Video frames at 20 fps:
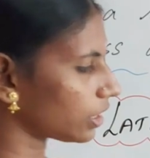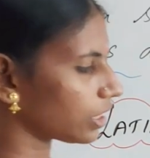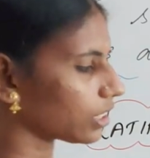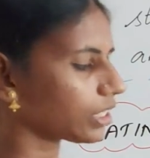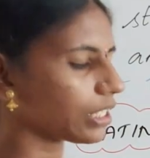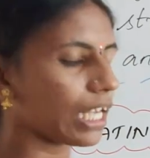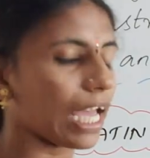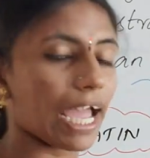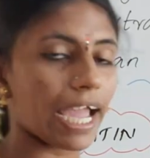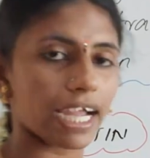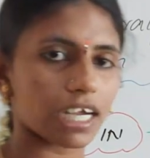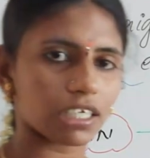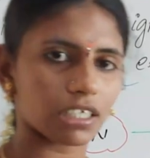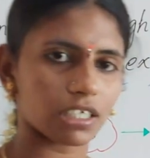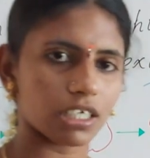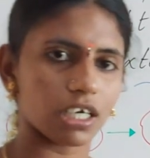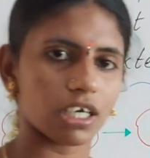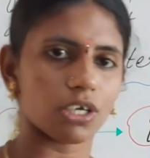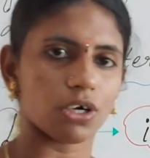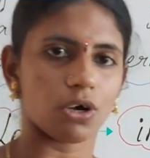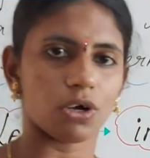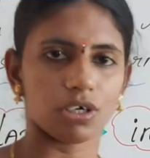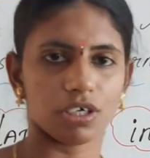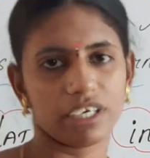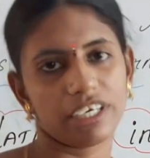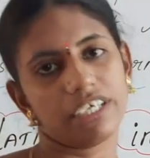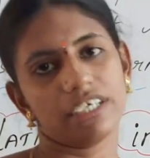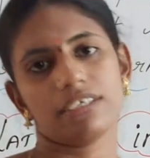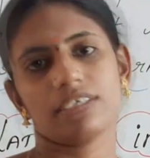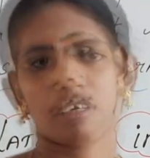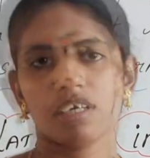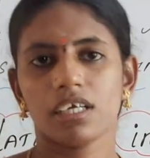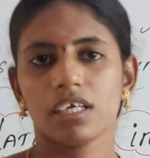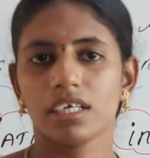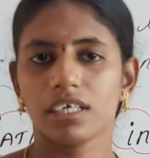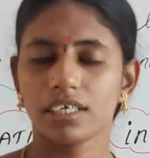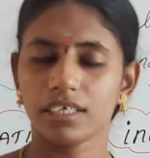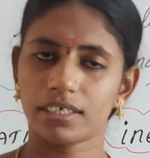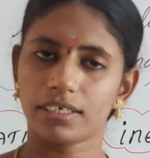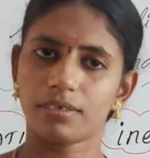is acted on it.
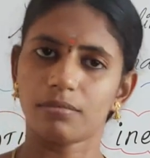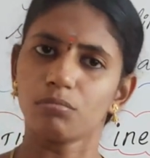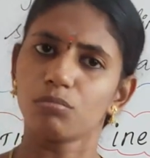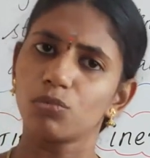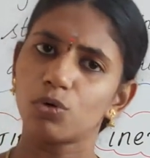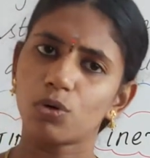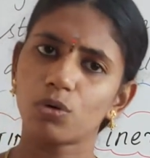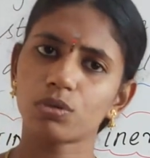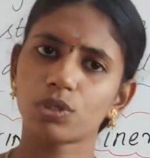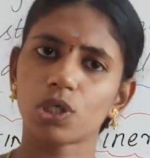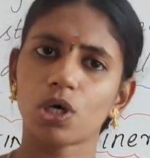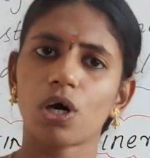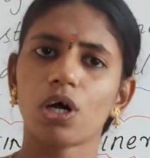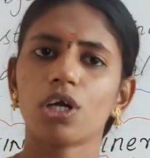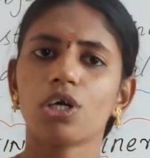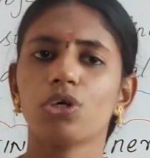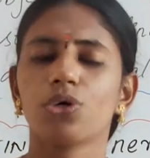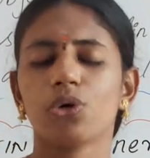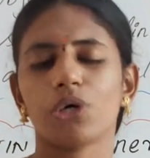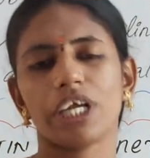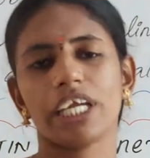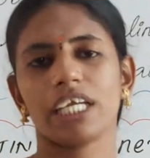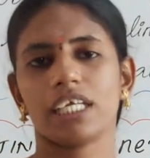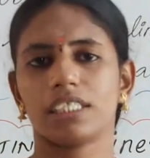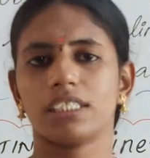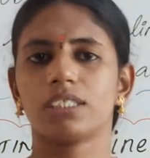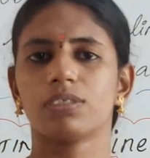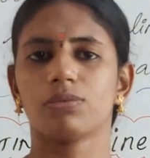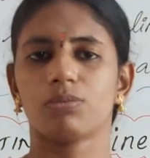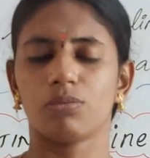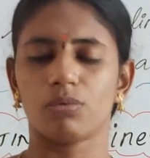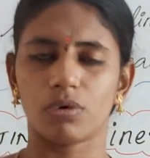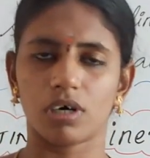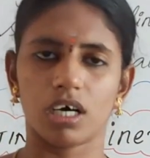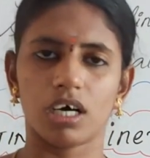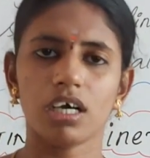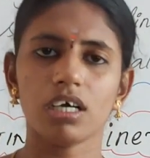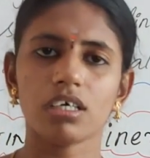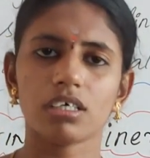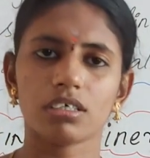It moves on doing its
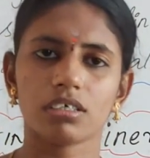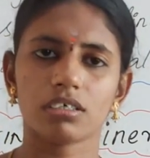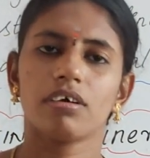work.